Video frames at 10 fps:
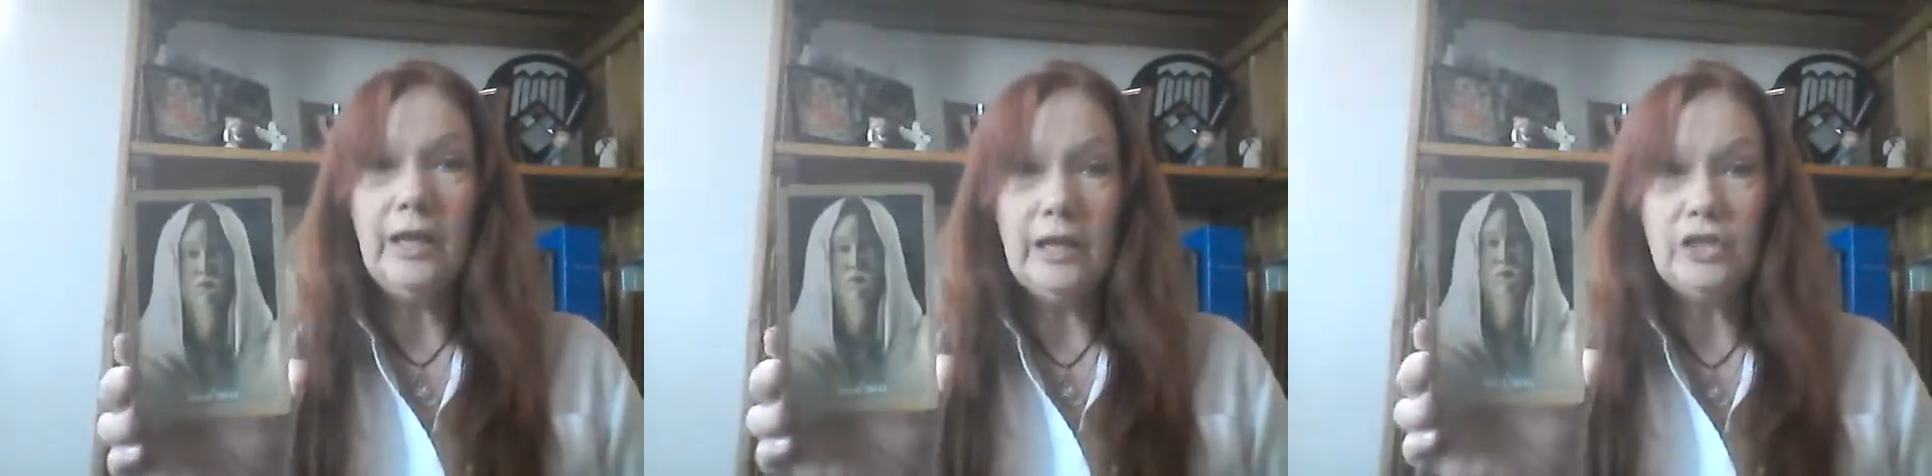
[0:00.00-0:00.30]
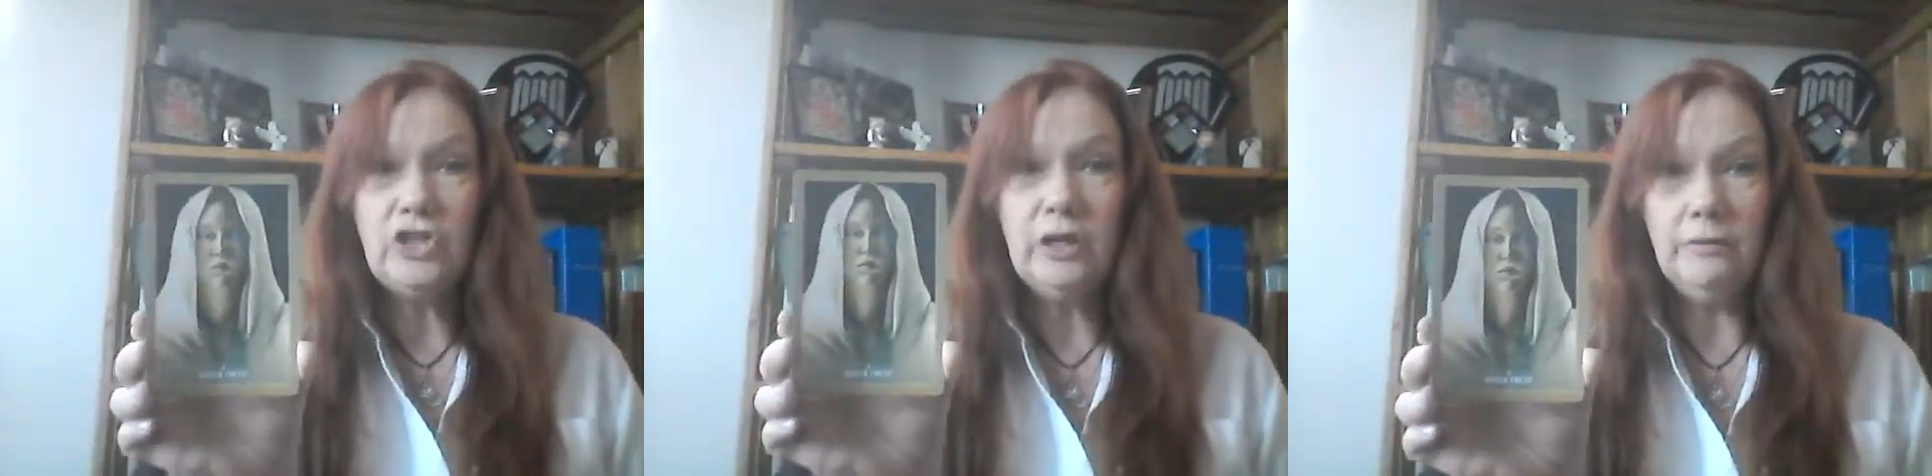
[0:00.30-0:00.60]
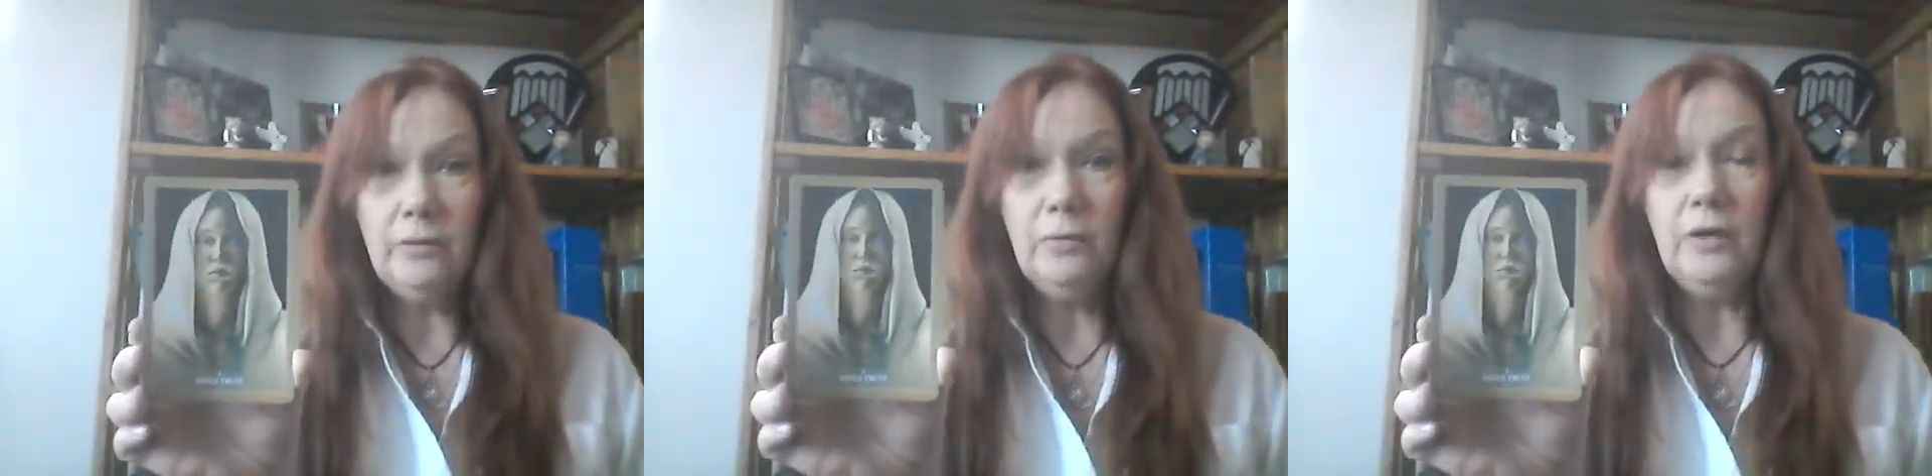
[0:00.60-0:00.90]
Each and
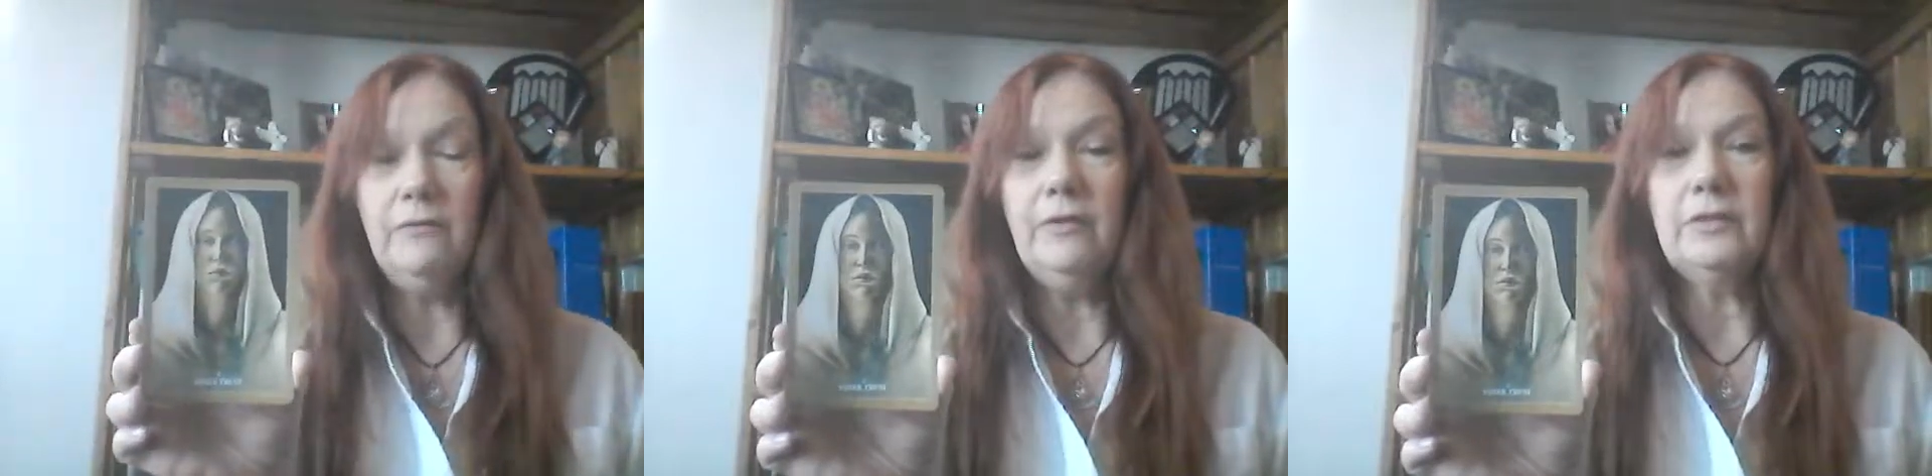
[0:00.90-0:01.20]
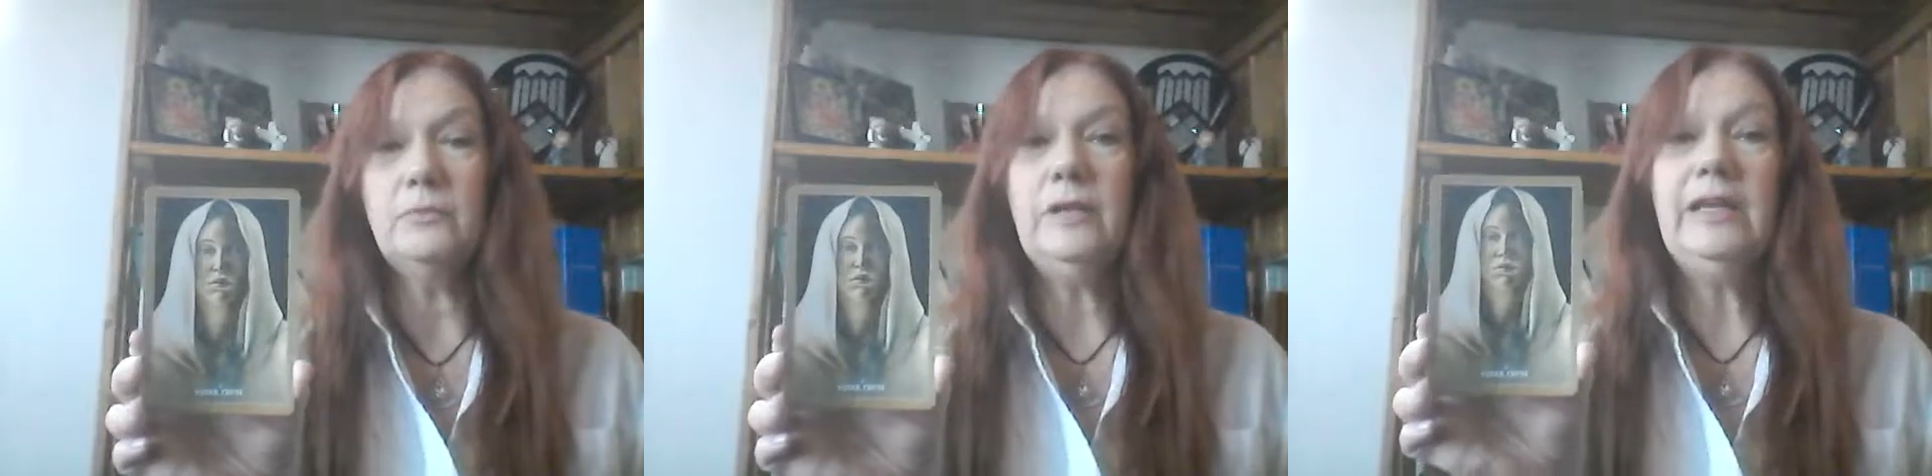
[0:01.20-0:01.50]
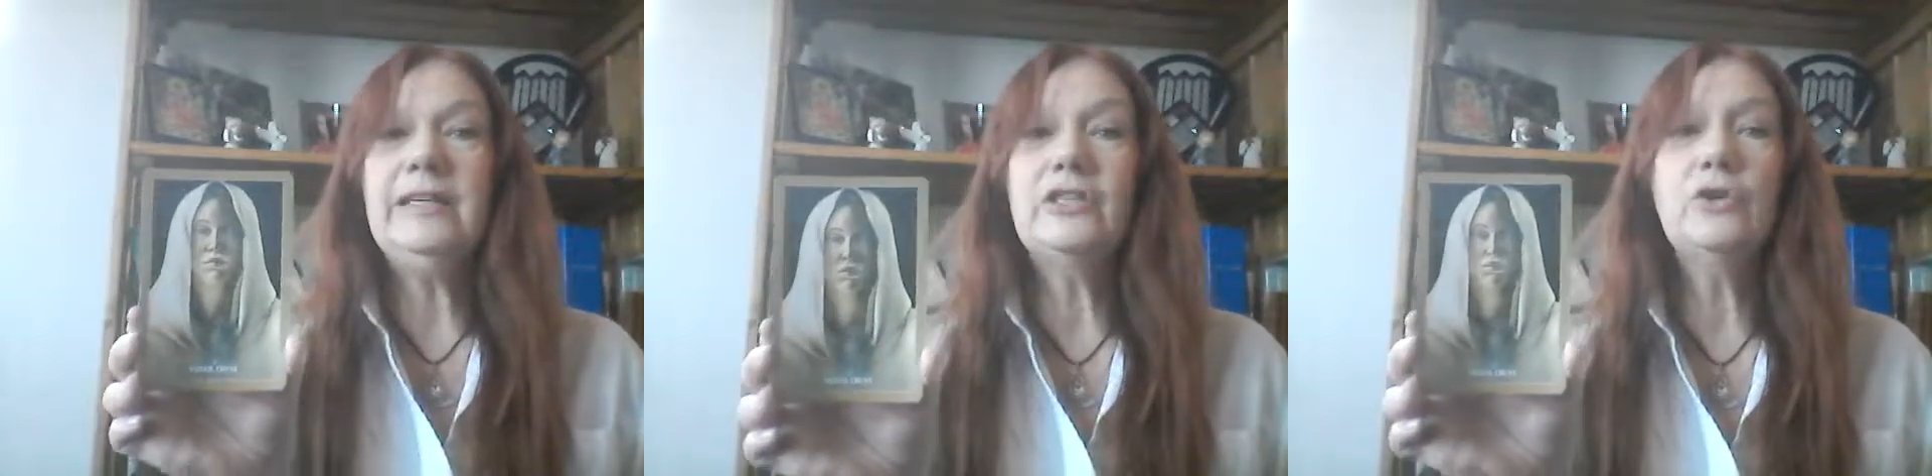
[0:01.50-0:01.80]
every one of us
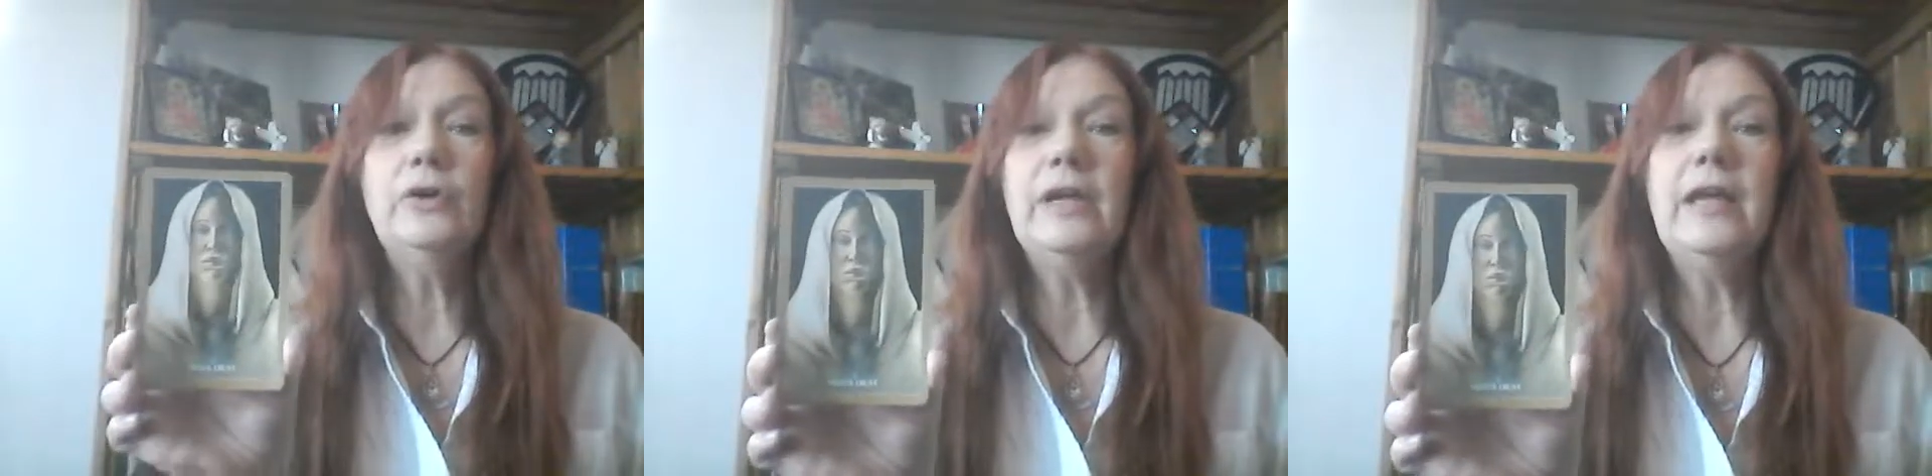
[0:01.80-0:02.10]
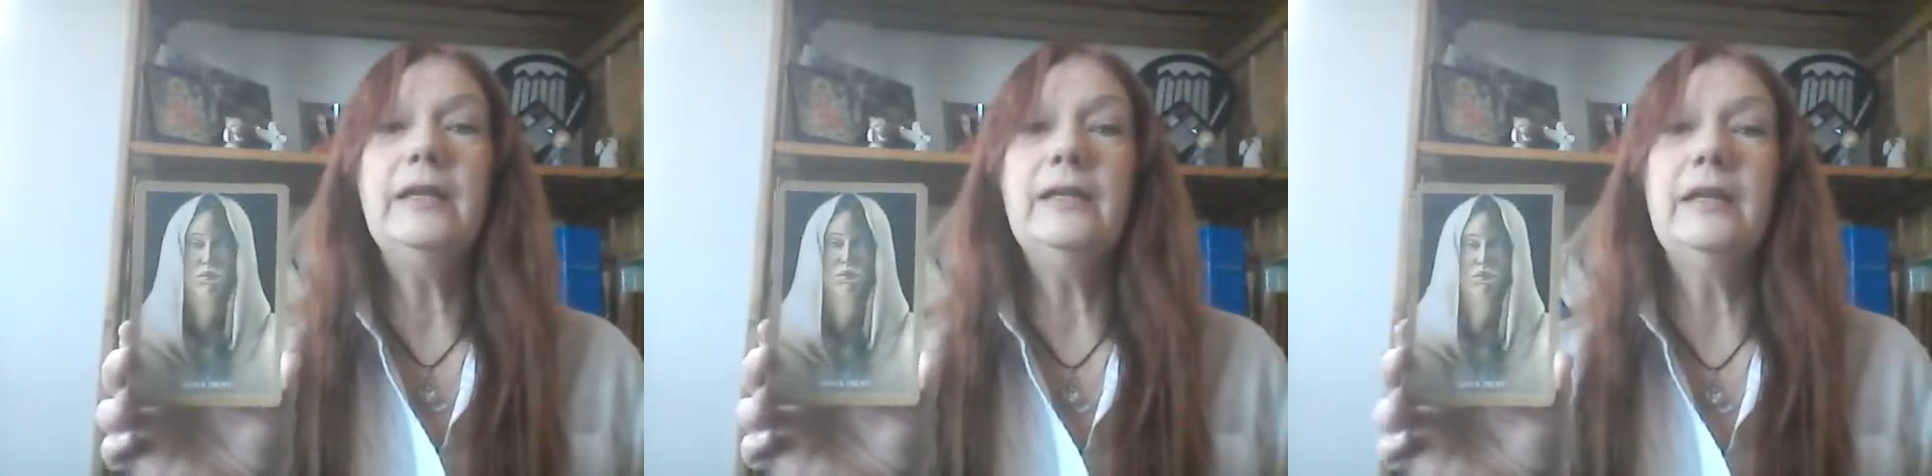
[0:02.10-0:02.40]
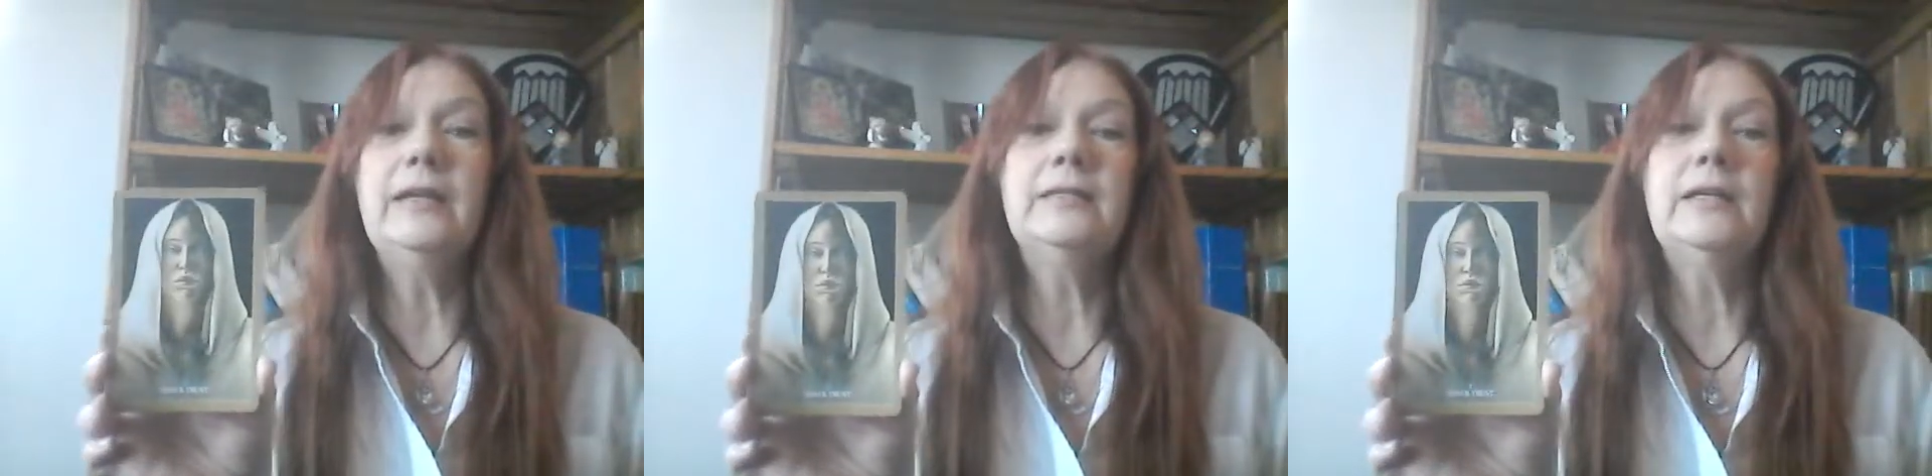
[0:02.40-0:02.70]
is created
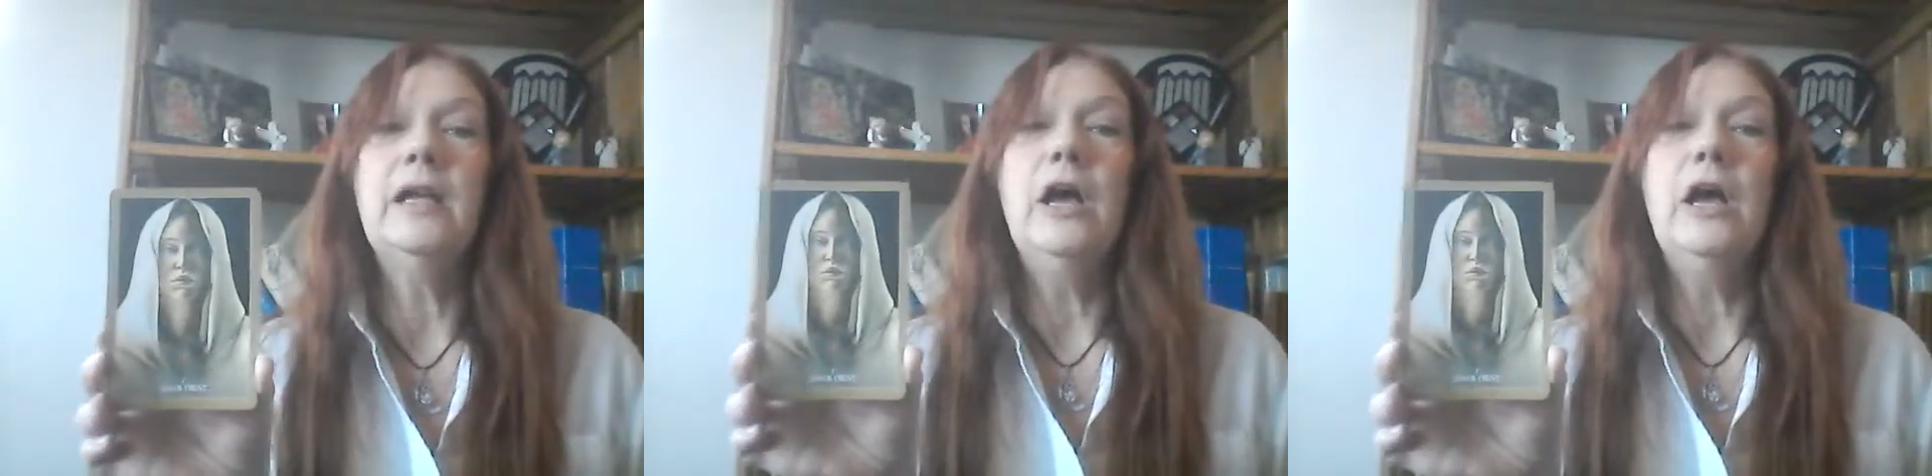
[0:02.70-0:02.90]
as